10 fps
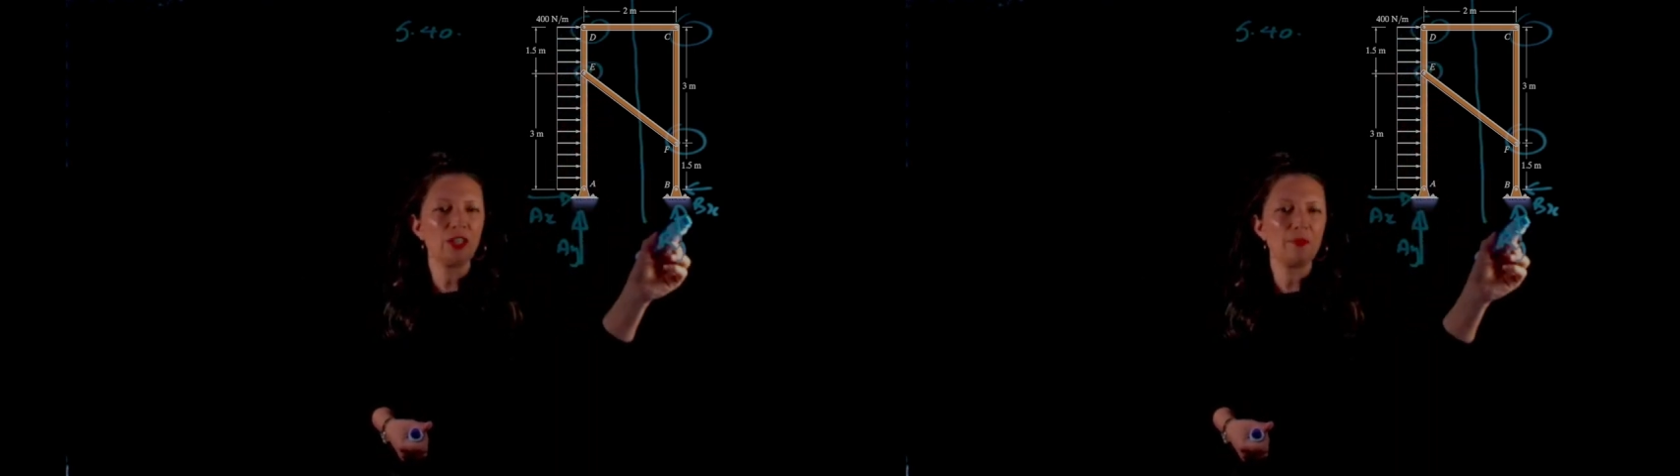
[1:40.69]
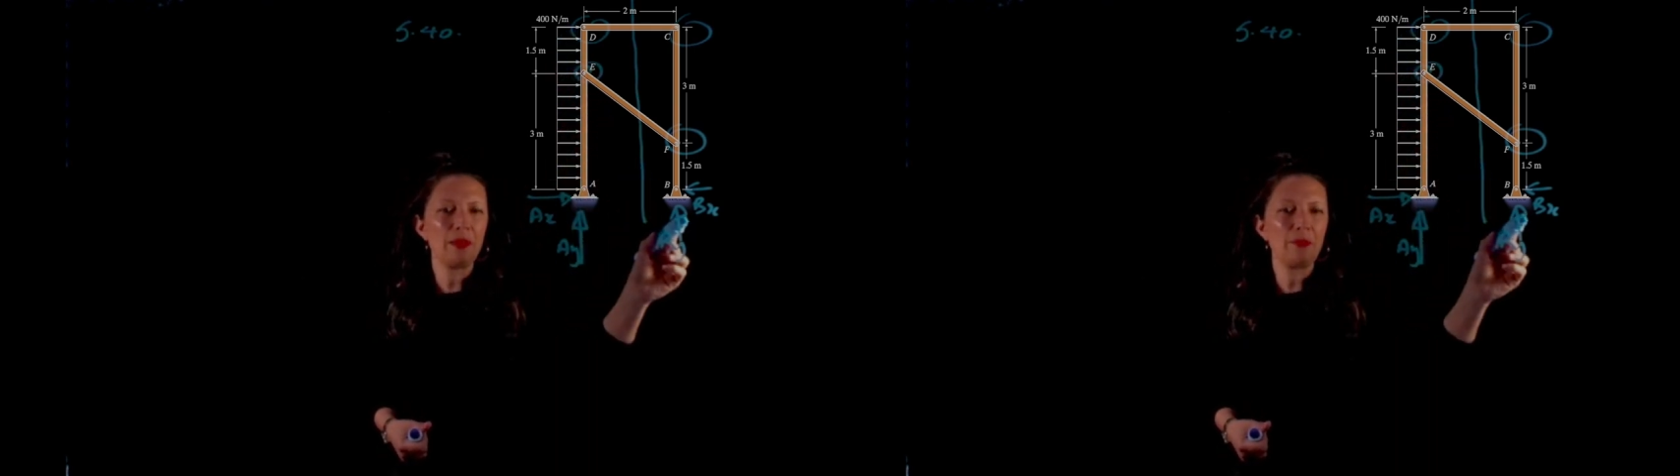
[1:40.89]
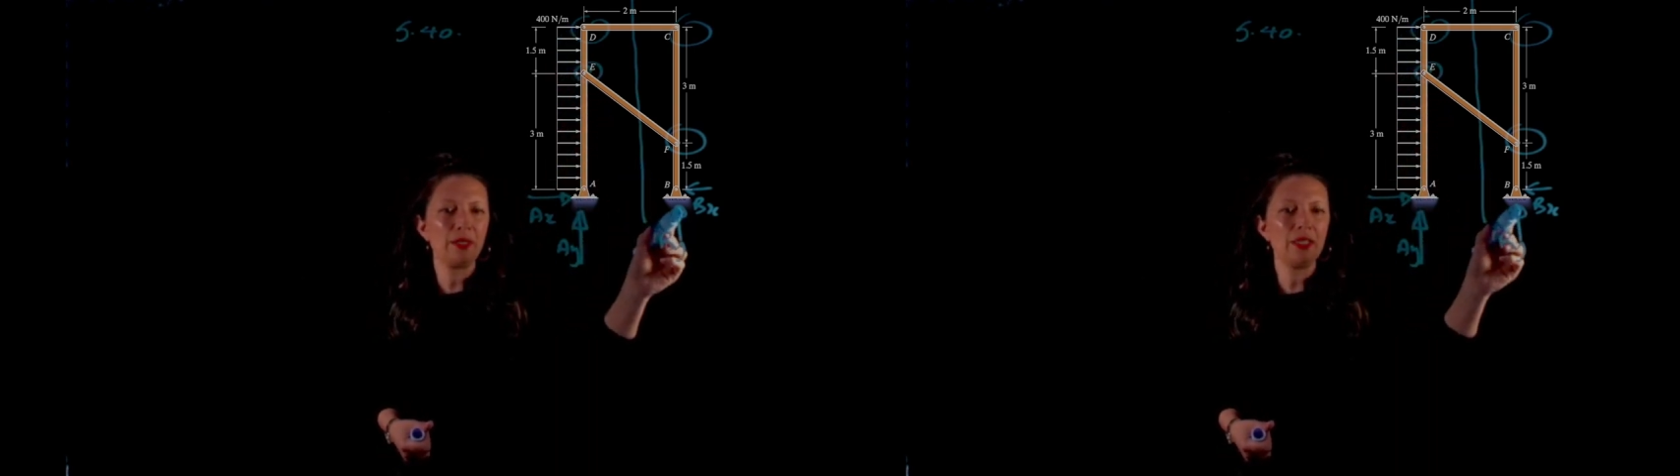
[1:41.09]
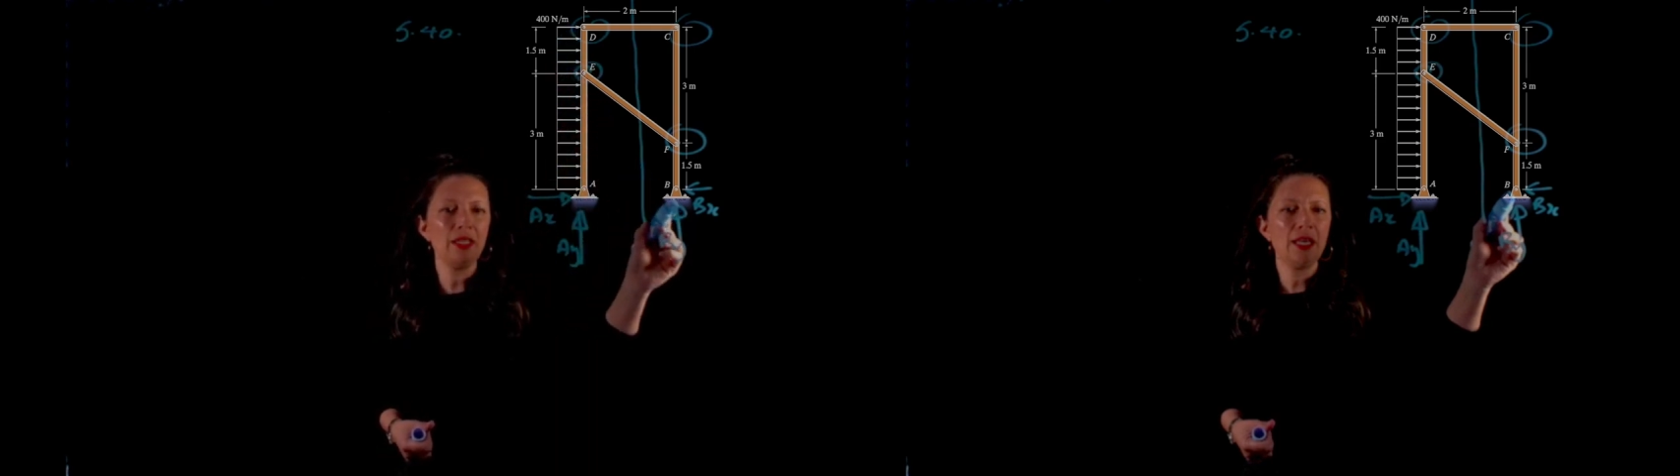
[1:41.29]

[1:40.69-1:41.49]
member